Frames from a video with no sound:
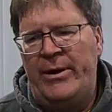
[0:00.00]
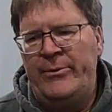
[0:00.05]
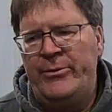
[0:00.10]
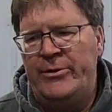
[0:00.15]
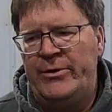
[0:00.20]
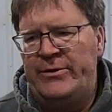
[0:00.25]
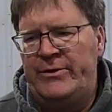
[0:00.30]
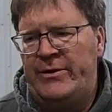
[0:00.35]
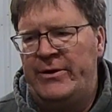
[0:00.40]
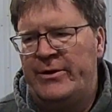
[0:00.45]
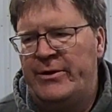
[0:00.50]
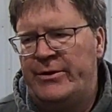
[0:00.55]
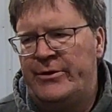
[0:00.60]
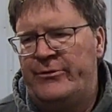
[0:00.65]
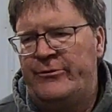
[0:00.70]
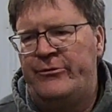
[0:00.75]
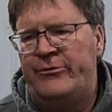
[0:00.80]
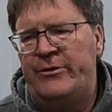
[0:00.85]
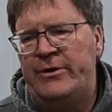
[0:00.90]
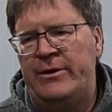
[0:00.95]
Primary
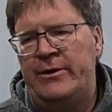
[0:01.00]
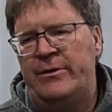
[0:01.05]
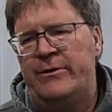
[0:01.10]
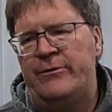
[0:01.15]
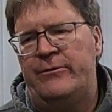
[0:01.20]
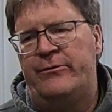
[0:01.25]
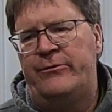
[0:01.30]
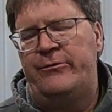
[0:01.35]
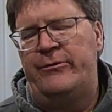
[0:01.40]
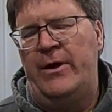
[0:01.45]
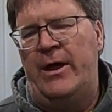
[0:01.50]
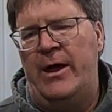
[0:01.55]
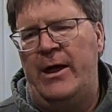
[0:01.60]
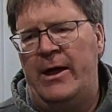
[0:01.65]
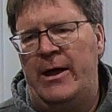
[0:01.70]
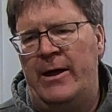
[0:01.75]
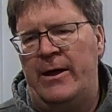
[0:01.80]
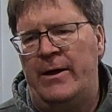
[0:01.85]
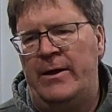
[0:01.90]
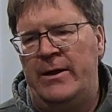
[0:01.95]
tillage is,
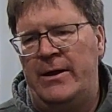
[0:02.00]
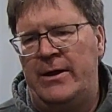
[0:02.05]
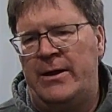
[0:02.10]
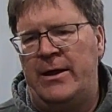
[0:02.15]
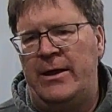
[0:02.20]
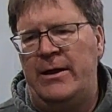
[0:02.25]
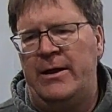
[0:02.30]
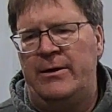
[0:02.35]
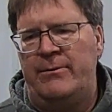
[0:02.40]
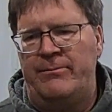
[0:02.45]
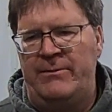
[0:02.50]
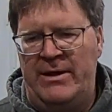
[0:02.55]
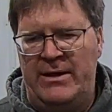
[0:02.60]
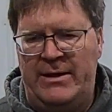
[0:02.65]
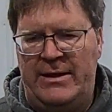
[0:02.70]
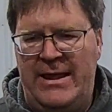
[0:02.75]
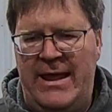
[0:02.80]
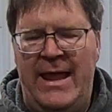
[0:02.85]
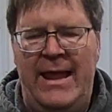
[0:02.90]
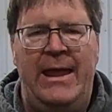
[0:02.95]
uh, it, it,
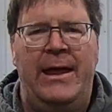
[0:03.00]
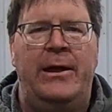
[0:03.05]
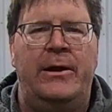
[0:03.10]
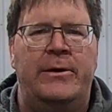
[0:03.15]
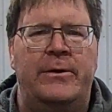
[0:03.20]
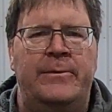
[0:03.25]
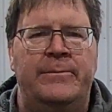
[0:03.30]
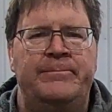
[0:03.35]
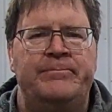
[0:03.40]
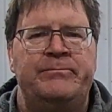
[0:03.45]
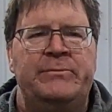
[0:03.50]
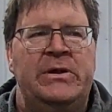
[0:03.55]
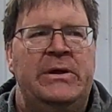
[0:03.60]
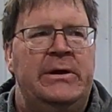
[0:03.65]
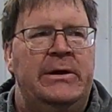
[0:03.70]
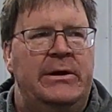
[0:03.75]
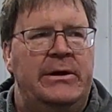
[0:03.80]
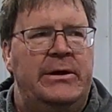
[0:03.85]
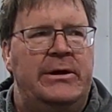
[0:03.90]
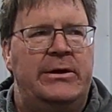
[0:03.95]
it can
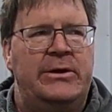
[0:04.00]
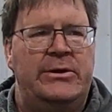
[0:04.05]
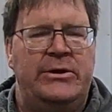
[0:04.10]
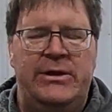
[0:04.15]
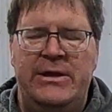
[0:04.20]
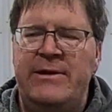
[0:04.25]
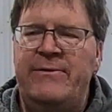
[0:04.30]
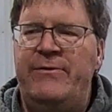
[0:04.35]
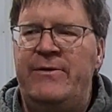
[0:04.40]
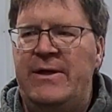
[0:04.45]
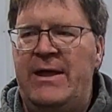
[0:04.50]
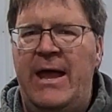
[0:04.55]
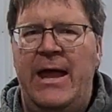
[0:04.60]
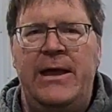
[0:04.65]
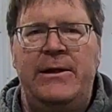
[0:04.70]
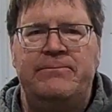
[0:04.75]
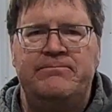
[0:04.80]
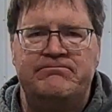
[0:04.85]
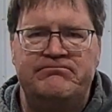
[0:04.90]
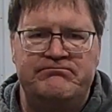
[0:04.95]

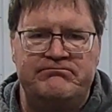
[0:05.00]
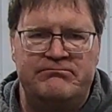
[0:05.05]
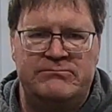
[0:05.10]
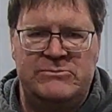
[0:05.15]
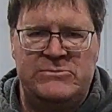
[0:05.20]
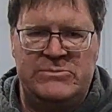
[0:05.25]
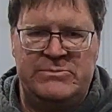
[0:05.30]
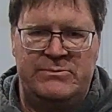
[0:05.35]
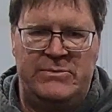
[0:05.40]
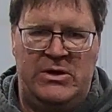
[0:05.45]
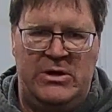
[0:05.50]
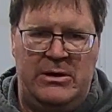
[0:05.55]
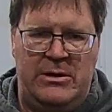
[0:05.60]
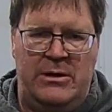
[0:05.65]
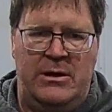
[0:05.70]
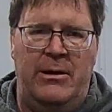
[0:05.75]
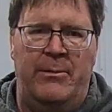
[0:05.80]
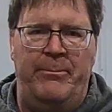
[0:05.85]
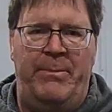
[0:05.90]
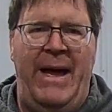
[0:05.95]
alleviate
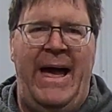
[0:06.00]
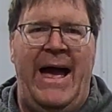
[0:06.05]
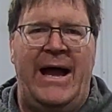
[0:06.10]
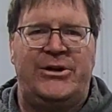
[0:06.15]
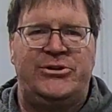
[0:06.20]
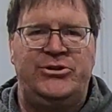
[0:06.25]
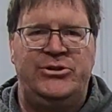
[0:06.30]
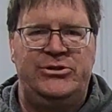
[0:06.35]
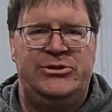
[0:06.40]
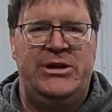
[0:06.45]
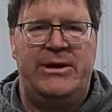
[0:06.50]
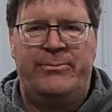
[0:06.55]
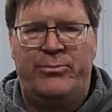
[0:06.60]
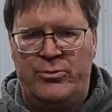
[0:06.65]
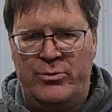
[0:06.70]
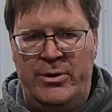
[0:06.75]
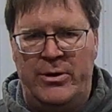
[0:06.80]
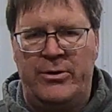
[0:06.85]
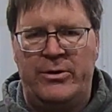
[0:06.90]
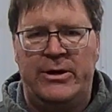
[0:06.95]
compaction
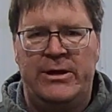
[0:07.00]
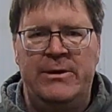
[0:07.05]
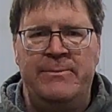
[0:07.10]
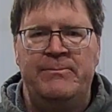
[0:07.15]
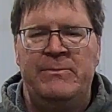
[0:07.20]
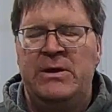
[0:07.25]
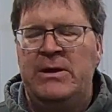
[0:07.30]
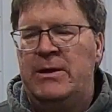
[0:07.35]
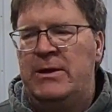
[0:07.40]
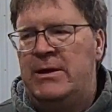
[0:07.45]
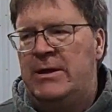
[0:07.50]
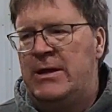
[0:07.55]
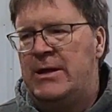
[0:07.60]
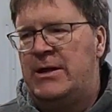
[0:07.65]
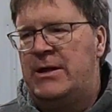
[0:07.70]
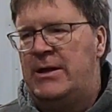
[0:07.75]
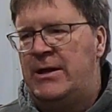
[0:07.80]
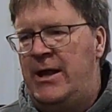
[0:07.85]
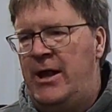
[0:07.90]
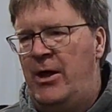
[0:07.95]
temporarily.
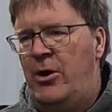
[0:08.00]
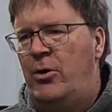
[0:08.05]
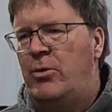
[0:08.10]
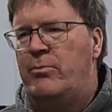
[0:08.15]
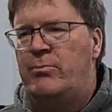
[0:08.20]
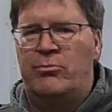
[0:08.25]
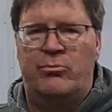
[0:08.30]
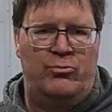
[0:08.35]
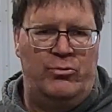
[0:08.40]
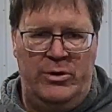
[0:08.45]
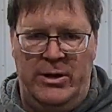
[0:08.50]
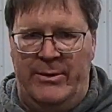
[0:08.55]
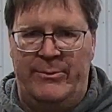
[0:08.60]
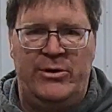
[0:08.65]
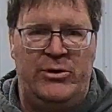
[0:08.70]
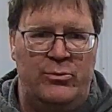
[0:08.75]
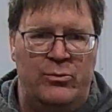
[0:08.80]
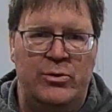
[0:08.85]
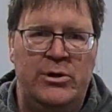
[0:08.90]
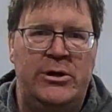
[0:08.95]
It can help, I
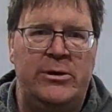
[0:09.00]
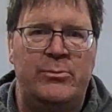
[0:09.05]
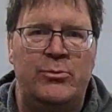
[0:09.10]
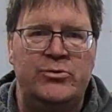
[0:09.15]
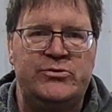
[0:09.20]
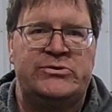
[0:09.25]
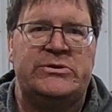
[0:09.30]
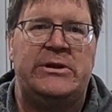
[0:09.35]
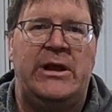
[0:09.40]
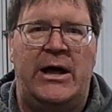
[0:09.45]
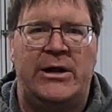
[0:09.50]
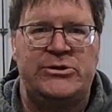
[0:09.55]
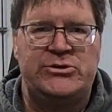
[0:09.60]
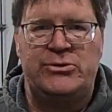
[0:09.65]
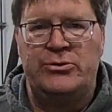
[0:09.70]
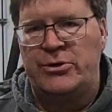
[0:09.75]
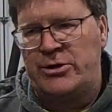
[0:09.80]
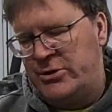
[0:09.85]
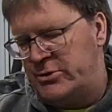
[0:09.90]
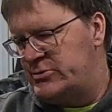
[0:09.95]
mean, it really moves a lot of
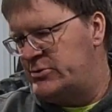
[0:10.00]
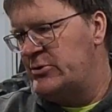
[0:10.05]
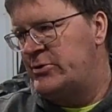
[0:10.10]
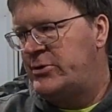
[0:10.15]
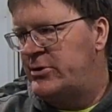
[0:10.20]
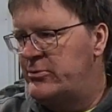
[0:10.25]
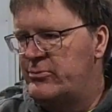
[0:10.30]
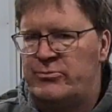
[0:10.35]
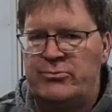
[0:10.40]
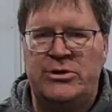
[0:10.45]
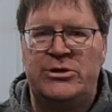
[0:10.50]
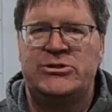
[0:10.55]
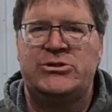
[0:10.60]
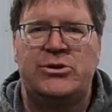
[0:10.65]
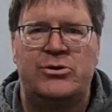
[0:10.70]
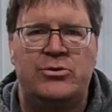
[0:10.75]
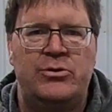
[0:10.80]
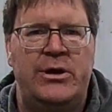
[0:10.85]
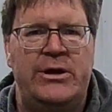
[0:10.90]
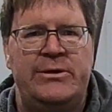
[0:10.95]
soil. So it can, it's
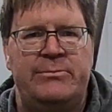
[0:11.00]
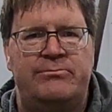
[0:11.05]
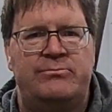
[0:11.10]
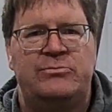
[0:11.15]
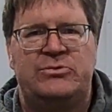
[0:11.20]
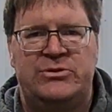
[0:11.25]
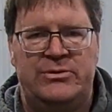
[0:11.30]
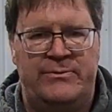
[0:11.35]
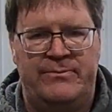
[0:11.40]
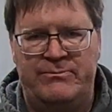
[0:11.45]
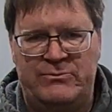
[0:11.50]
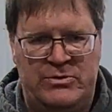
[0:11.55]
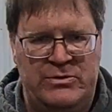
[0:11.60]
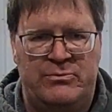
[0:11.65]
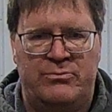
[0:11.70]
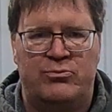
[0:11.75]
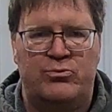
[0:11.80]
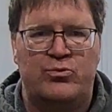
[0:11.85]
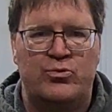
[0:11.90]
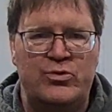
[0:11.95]
great to,
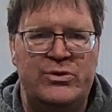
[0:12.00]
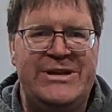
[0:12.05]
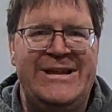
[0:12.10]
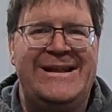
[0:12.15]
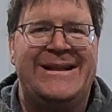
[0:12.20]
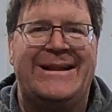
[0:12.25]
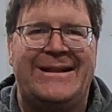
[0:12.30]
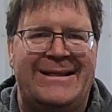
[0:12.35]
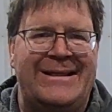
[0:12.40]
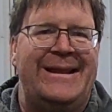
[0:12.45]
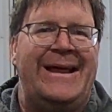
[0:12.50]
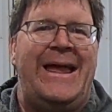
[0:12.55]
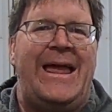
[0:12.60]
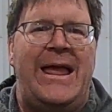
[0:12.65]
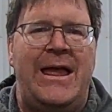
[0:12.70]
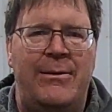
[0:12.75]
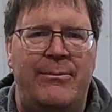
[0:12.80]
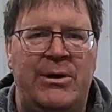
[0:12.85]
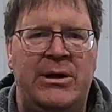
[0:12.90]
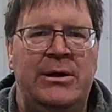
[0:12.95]
to
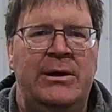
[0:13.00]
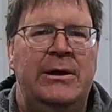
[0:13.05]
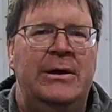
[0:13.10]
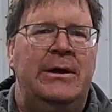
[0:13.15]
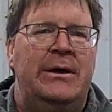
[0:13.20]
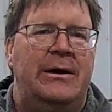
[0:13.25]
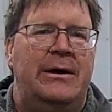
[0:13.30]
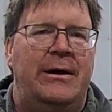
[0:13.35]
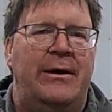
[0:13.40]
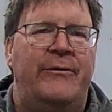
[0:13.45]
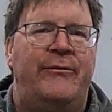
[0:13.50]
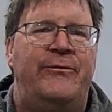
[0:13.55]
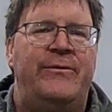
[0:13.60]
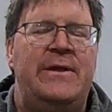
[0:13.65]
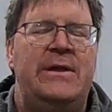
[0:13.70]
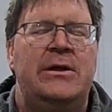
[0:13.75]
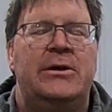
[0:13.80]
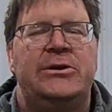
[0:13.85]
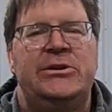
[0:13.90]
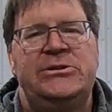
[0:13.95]
reclaim a
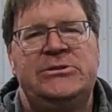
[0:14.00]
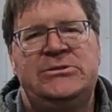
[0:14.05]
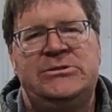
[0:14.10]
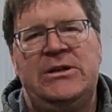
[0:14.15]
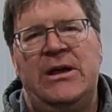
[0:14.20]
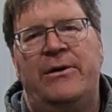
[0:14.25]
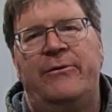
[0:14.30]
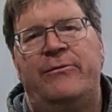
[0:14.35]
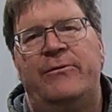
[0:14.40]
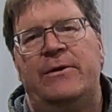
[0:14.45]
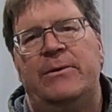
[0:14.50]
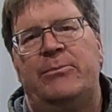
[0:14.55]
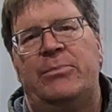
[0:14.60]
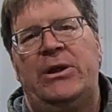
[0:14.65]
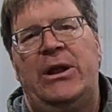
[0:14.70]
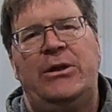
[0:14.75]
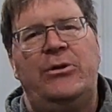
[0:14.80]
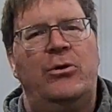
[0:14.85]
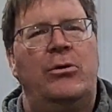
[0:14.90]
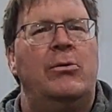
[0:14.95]
field and stuff.
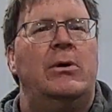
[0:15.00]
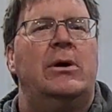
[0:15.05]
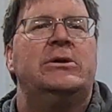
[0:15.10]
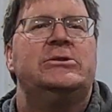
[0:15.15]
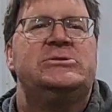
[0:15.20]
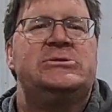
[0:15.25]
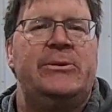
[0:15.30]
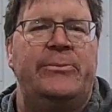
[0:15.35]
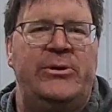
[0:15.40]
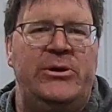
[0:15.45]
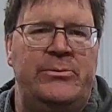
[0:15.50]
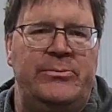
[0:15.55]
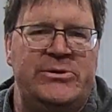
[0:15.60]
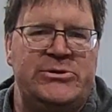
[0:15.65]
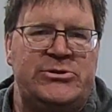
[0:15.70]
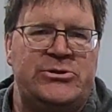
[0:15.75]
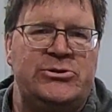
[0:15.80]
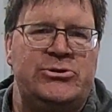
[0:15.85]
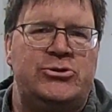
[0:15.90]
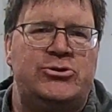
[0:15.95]
But I don't want somebody to
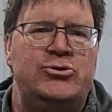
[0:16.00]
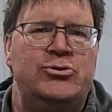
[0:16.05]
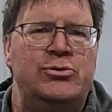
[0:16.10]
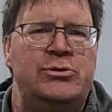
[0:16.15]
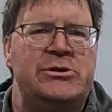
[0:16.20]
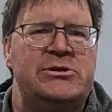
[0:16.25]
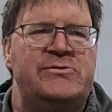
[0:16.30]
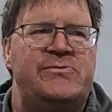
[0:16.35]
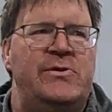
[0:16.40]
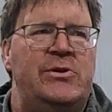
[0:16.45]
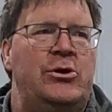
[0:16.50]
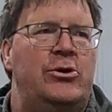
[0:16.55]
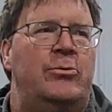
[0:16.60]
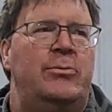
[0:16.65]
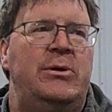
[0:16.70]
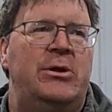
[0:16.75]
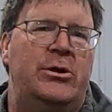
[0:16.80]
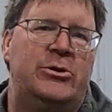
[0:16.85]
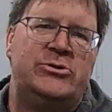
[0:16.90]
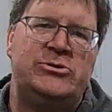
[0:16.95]
misconstrue this video
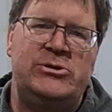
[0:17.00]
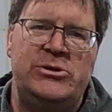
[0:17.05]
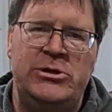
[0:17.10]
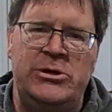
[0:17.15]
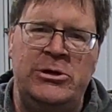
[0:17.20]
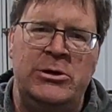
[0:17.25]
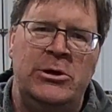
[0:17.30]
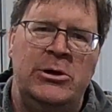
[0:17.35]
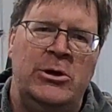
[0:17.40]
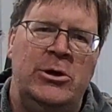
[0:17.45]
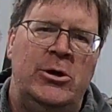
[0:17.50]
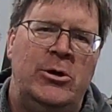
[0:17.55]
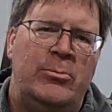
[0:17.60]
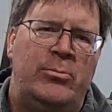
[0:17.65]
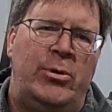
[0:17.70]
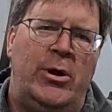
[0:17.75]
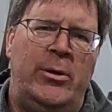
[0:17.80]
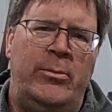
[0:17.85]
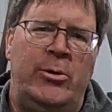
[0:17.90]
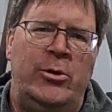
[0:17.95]
and be like, see,
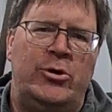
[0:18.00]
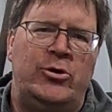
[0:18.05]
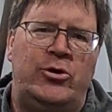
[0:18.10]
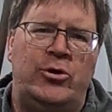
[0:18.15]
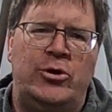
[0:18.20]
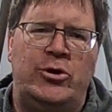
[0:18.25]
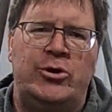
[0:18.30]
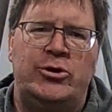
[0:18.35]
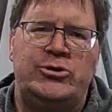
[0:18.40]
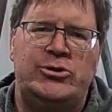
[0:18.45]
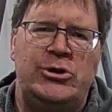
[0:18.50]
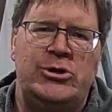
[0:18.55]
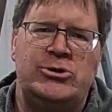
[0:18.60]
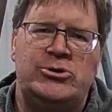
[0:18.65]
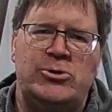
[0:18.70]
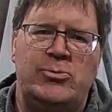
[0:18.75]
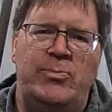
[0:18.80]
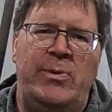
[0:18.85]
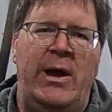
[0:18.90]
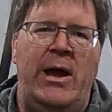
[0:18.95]
primary tillage ain't
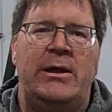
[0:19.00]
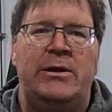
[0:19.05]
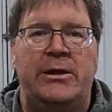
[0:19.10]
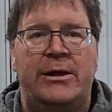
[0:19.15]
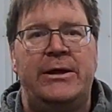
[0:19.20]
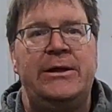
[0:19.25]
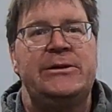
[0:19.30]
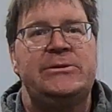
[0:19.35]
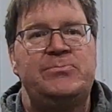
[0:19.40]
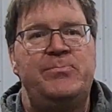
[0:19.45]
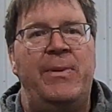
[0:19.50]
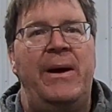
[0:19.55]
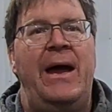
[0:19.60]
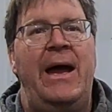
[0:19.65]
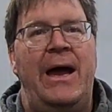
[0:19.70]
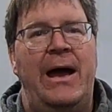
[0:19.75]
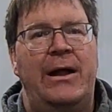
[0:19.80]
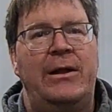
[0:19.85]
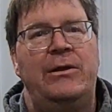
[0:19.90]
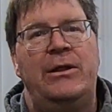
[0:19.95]
so bad. Like it's
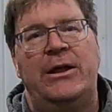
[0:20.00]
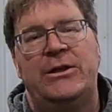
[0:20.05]
bad.